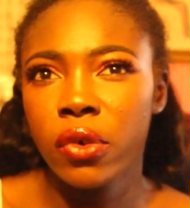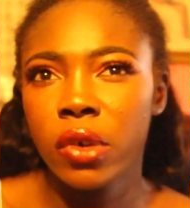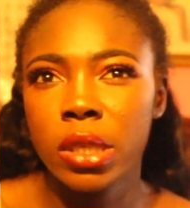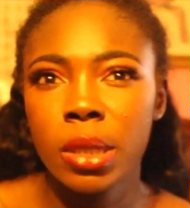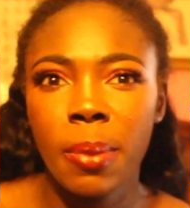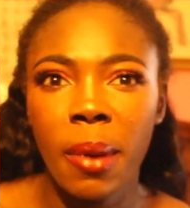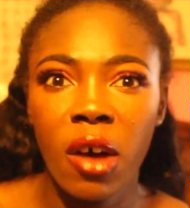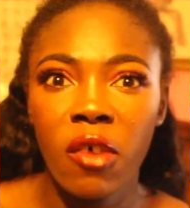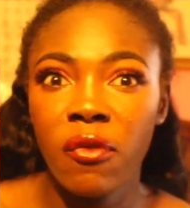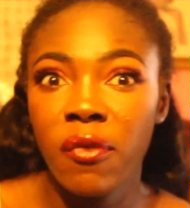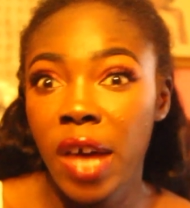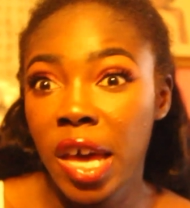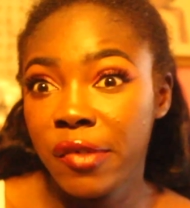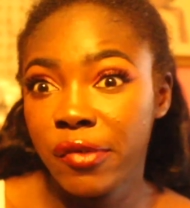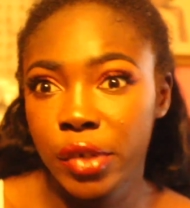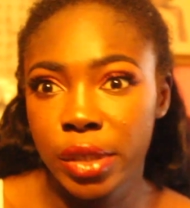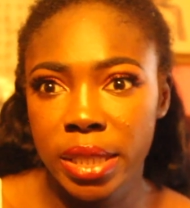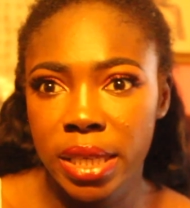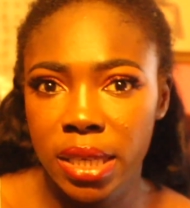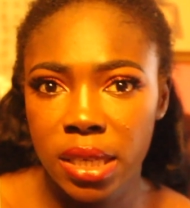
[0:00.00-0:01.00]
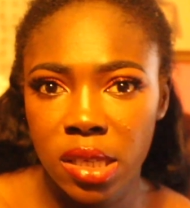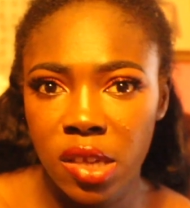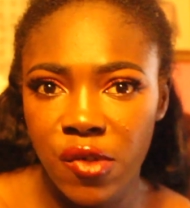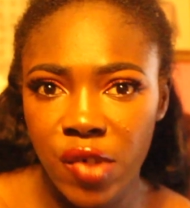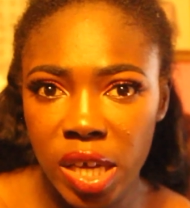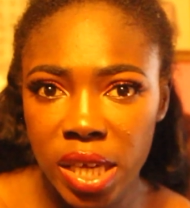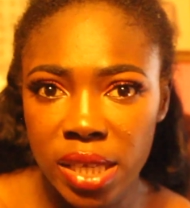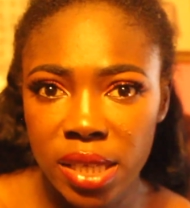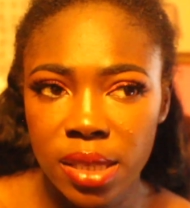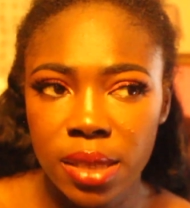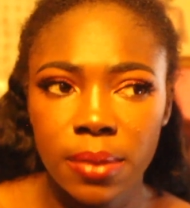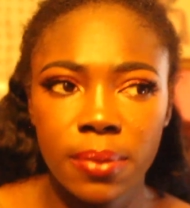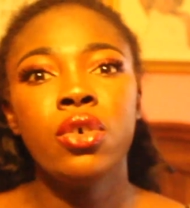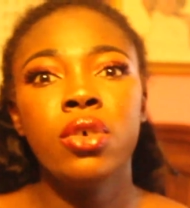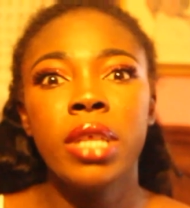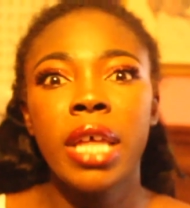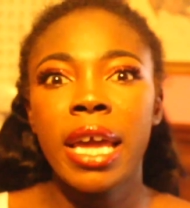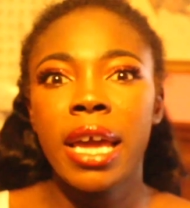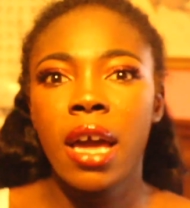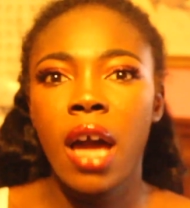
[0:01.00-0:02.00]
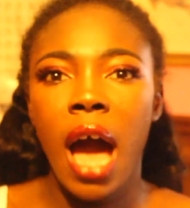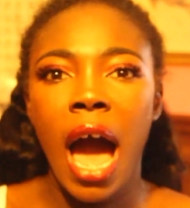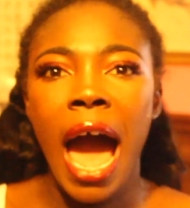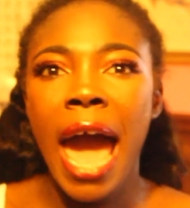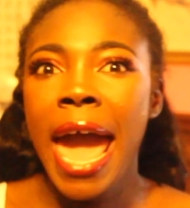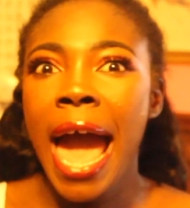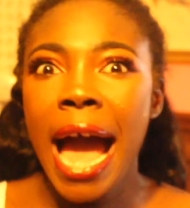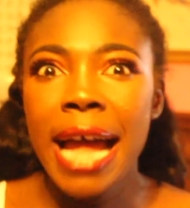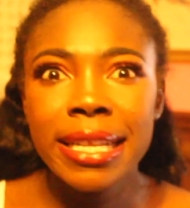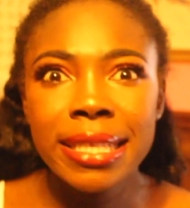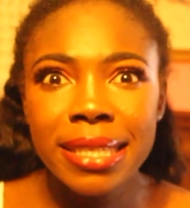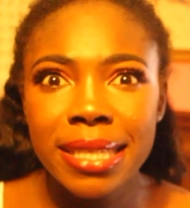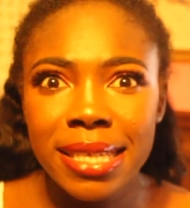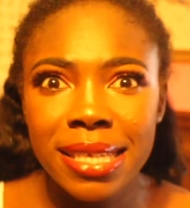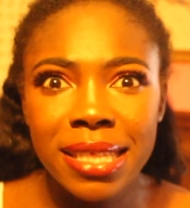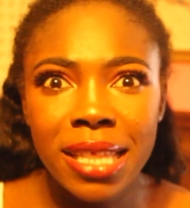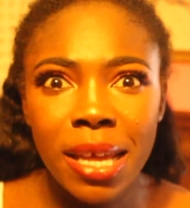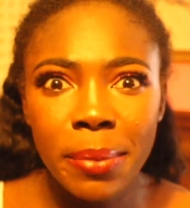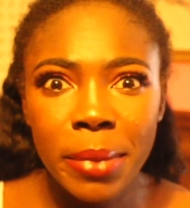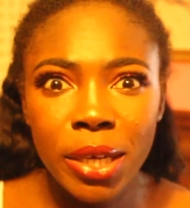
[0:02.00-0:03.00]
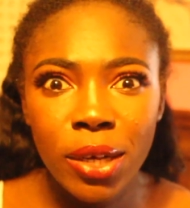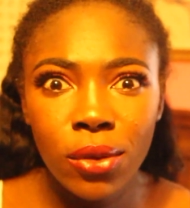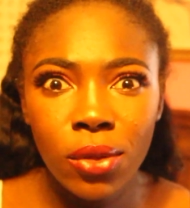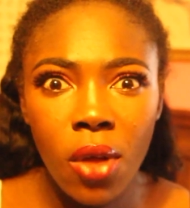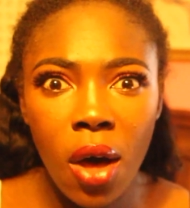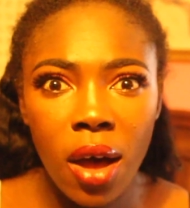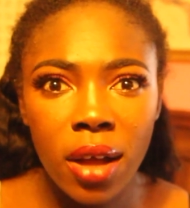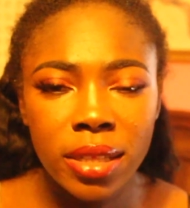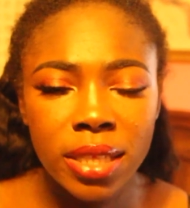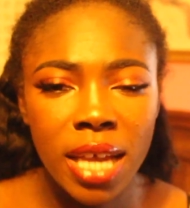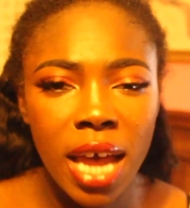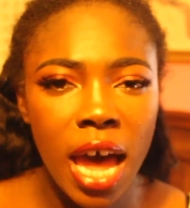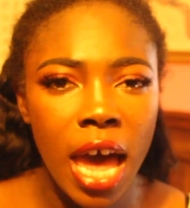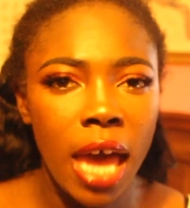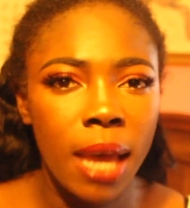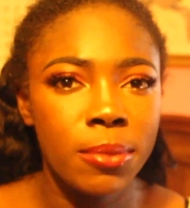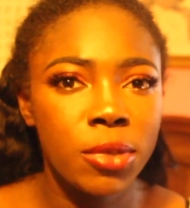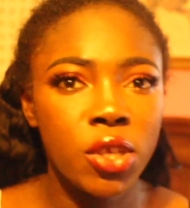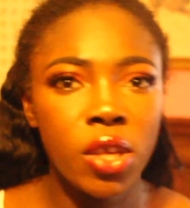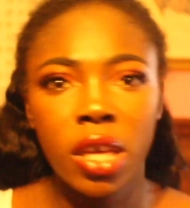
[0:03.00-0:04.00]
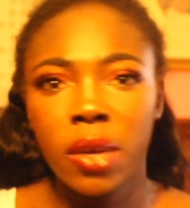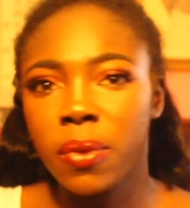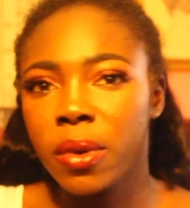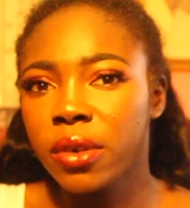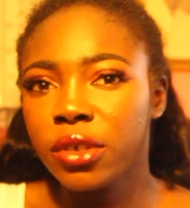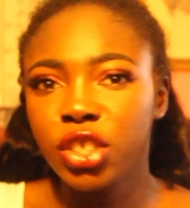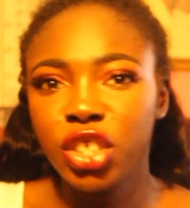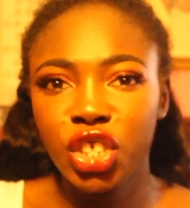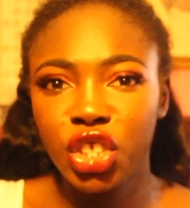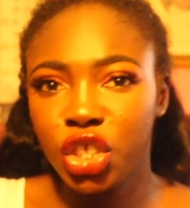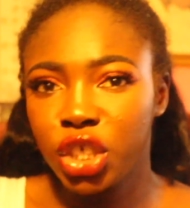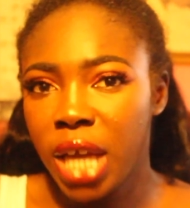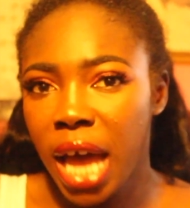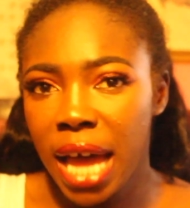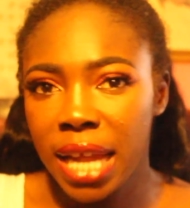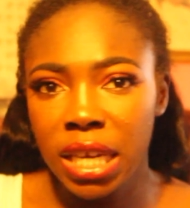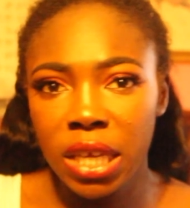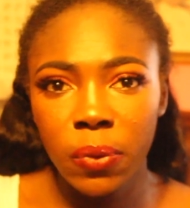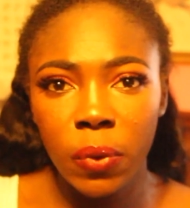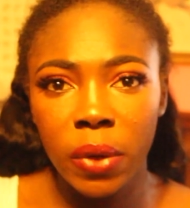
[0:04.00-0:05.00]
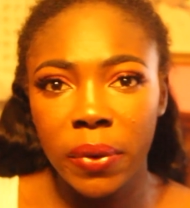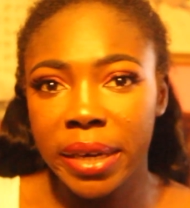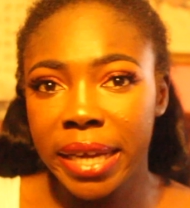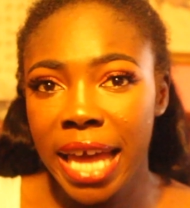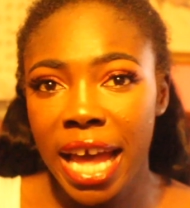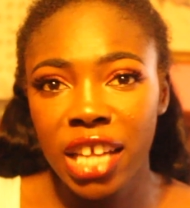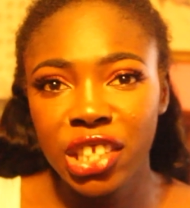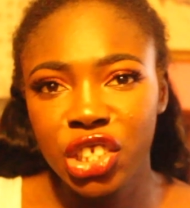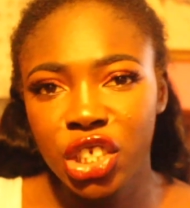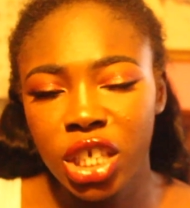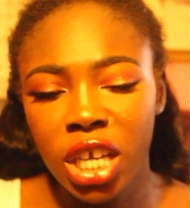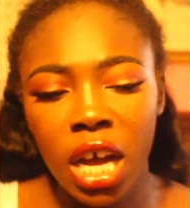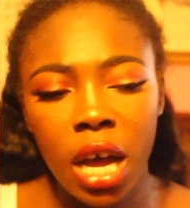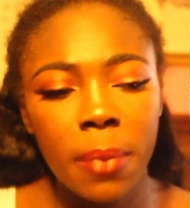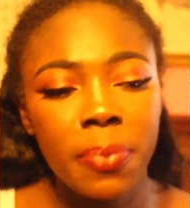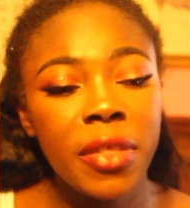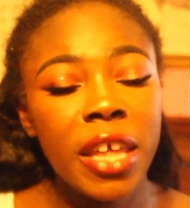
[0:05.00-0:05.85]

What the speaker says: it was about 5 or 6 of us. So like I hadn't seen them in a long time, so like we were just chatting, we were catching up.